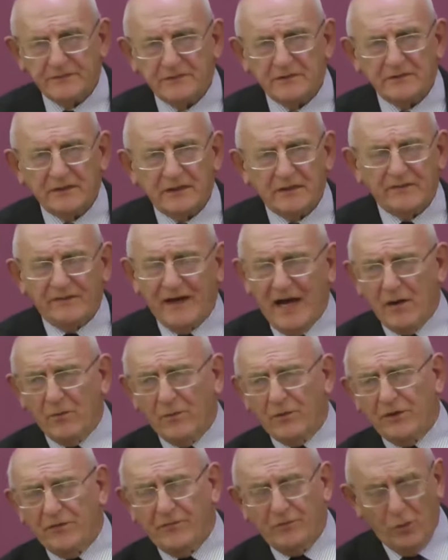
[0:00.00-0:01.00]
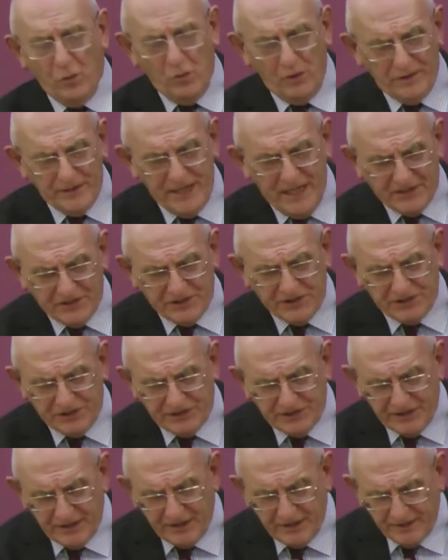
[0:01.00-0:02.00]
And if I would have known
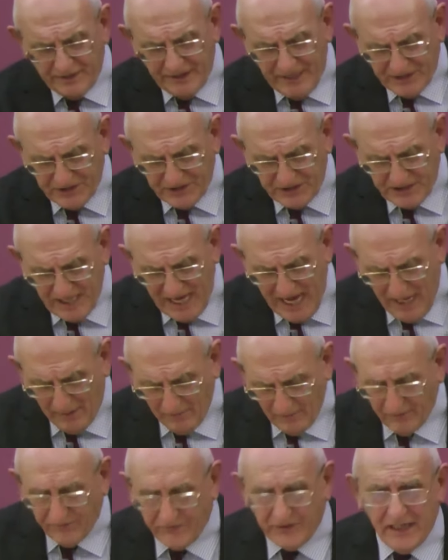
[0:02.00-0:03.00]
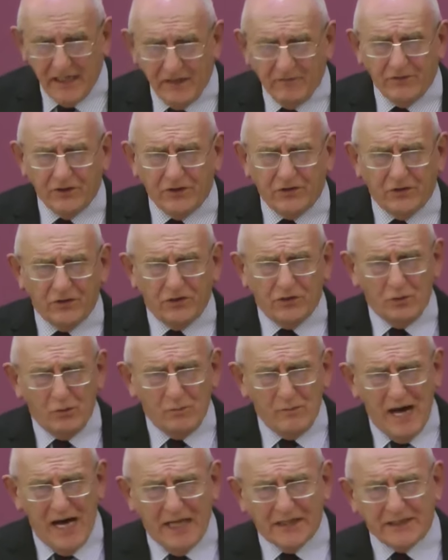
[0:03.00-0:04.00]
that Psalm of David, does no
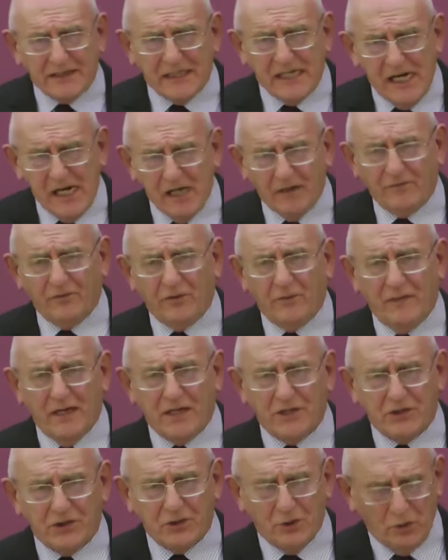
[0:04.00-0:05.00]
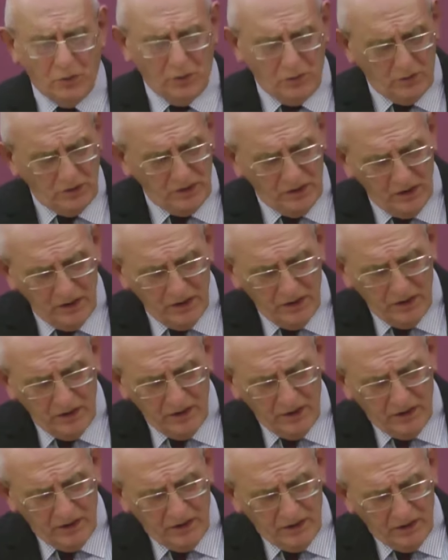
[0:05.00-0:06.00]
man care for my soul,
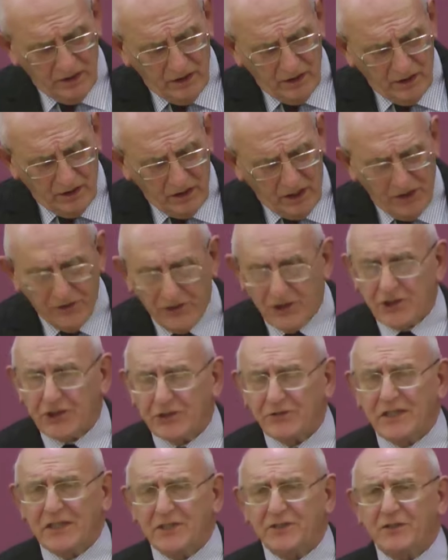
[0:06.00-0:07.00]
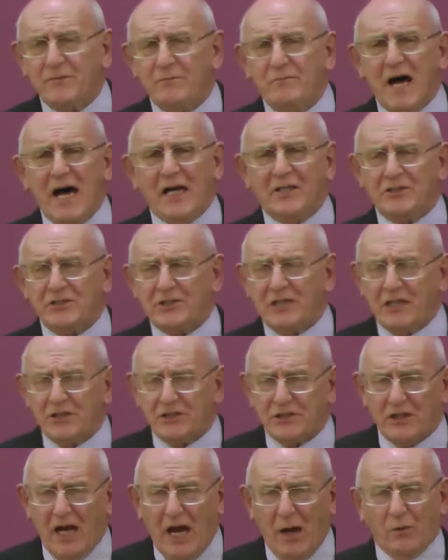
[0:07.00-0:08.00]
on the streets of
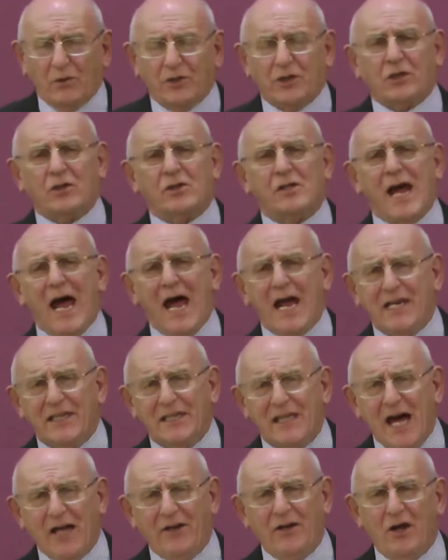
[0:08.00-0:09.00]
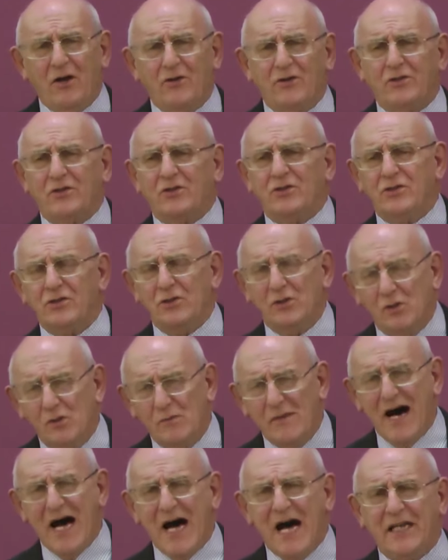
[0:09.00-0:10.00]
Manchester, I would have cried that out. Does no
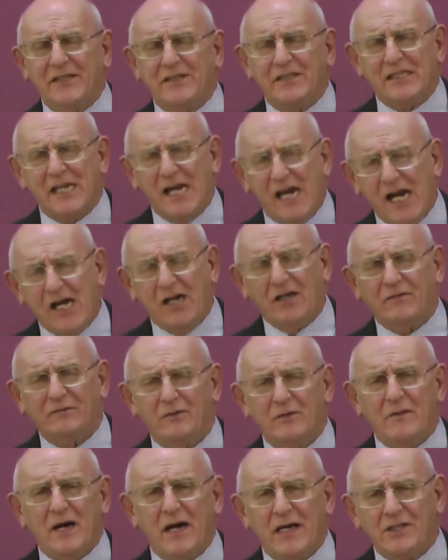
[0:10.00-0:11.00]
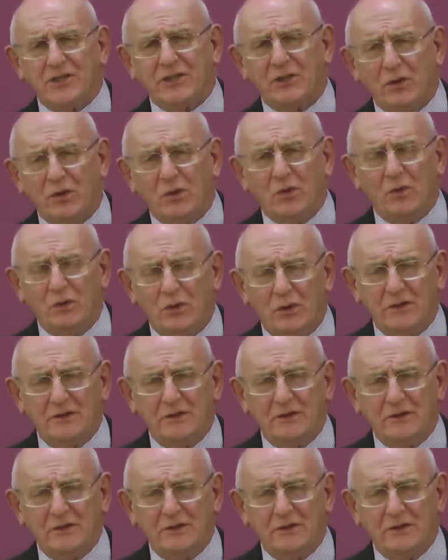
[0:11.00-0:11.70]
man care for my soul?